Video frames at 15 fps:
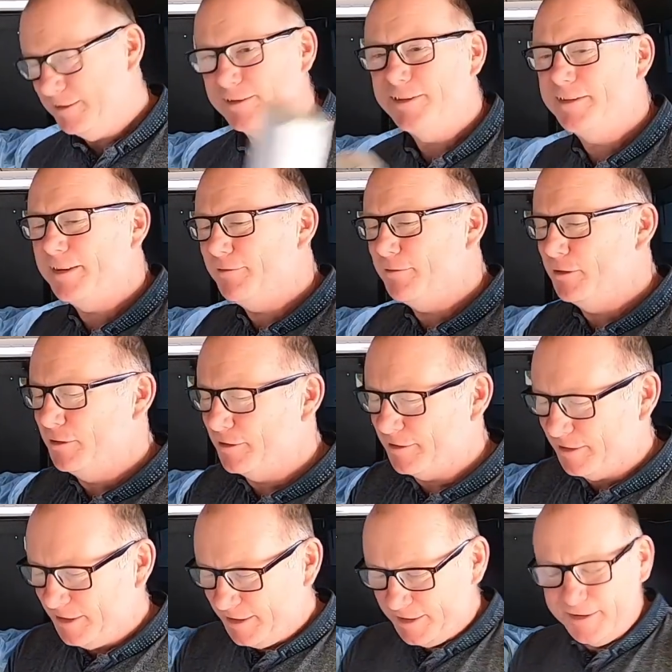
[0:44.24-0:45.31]
So let's have a look
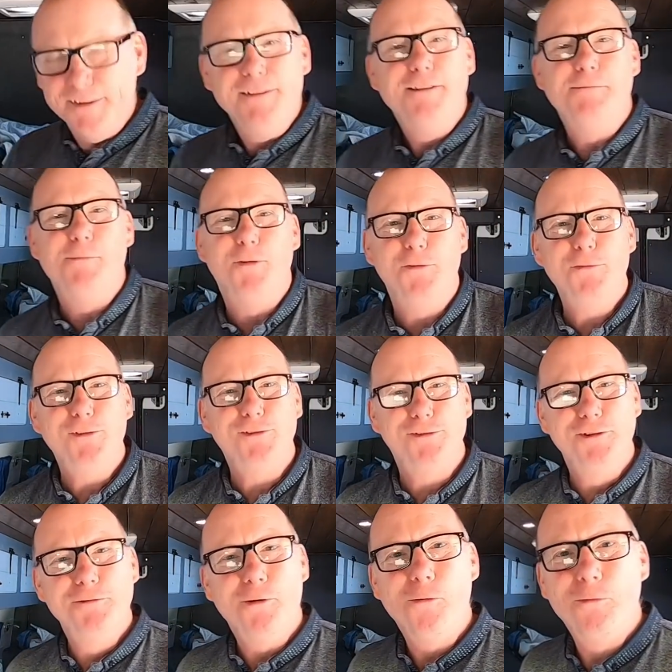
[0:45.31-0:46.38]
at my nice
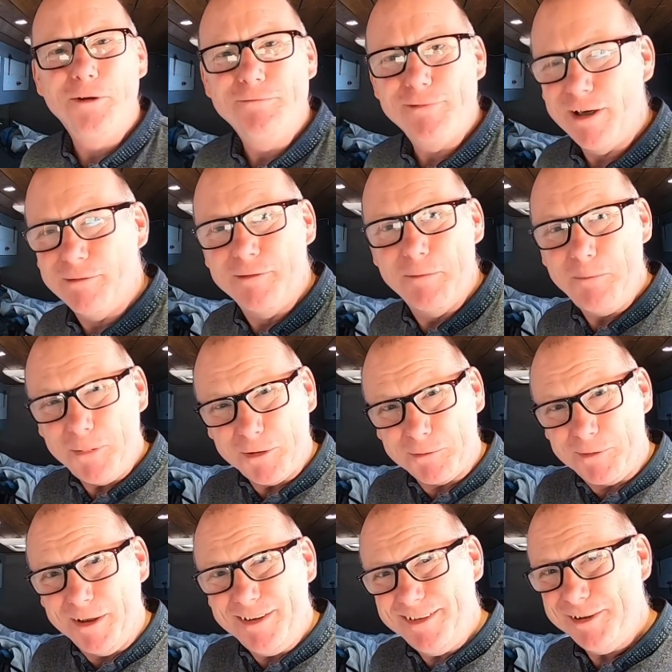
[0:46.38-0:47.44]
new awning rail. And by the
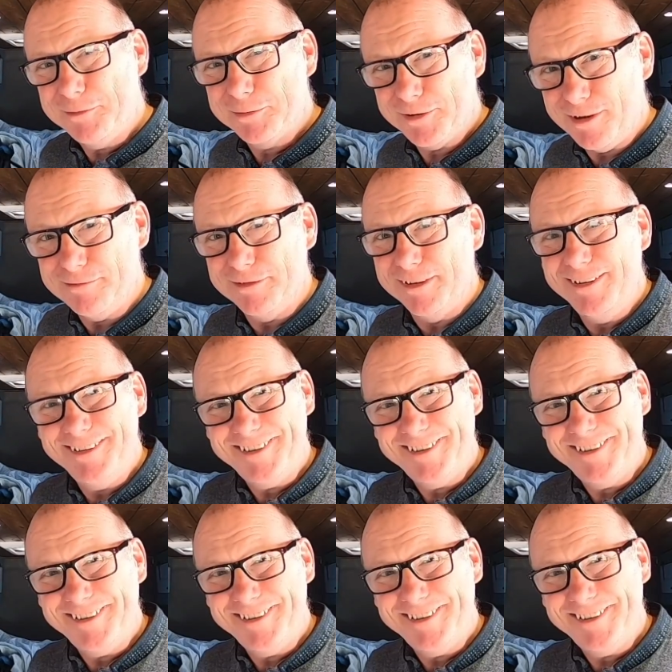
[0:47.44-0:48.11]
way, this was only